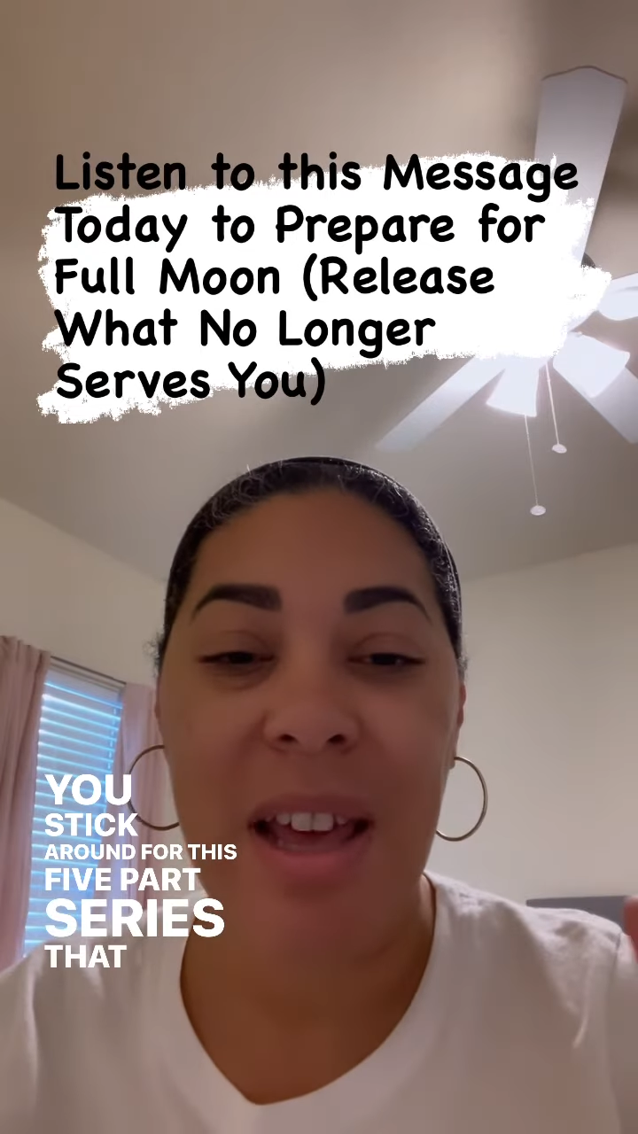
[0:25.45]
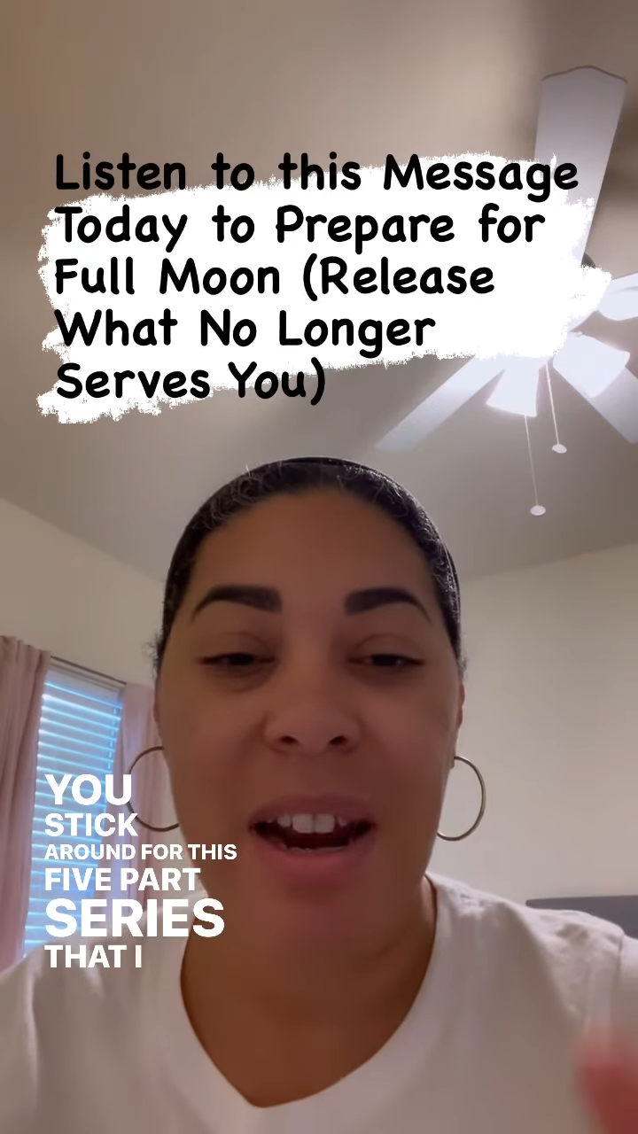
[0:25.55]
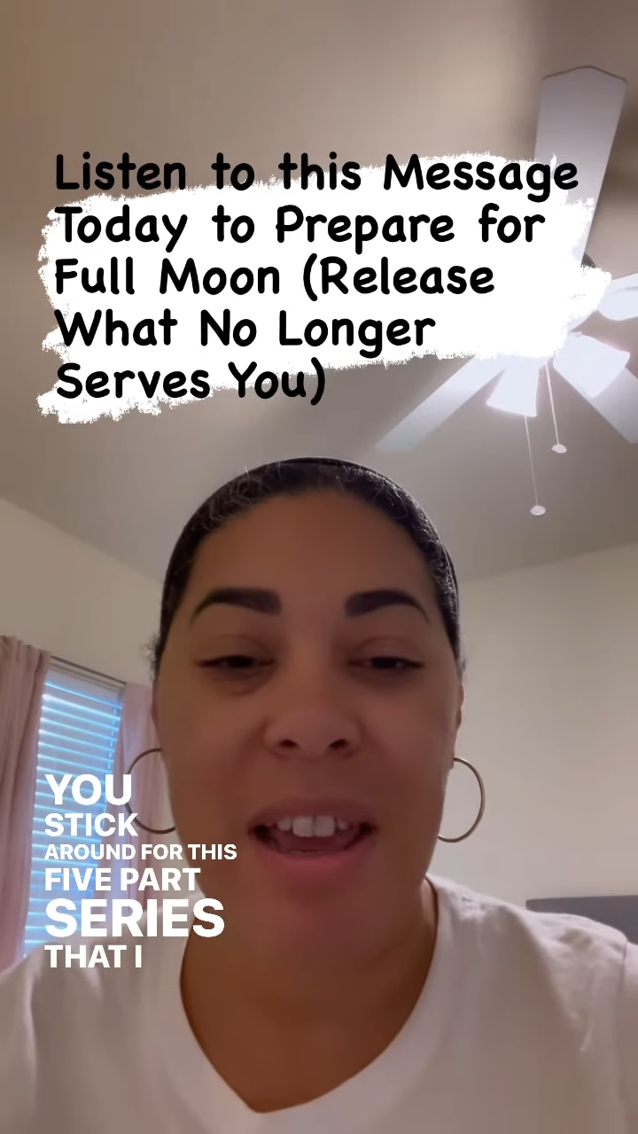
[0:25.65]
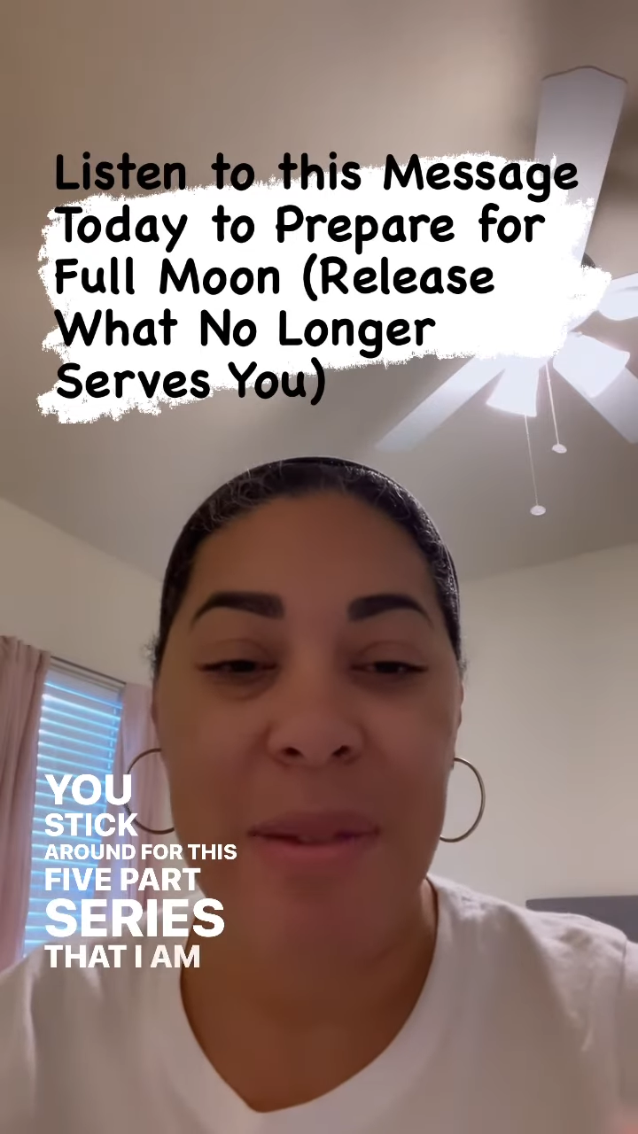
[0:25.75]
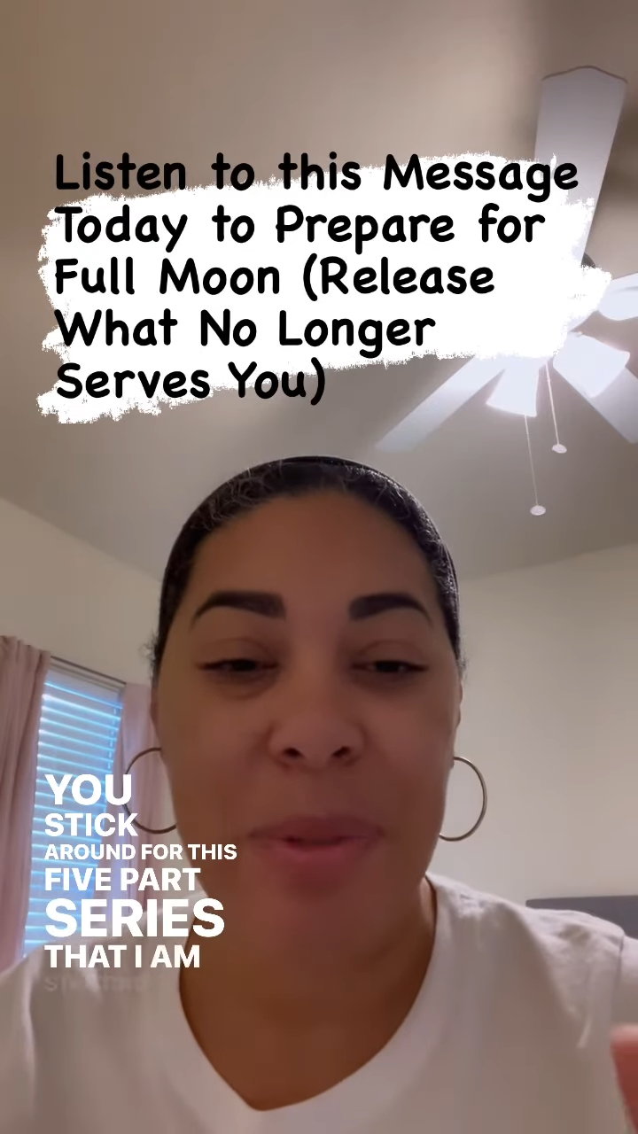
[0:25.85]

that I am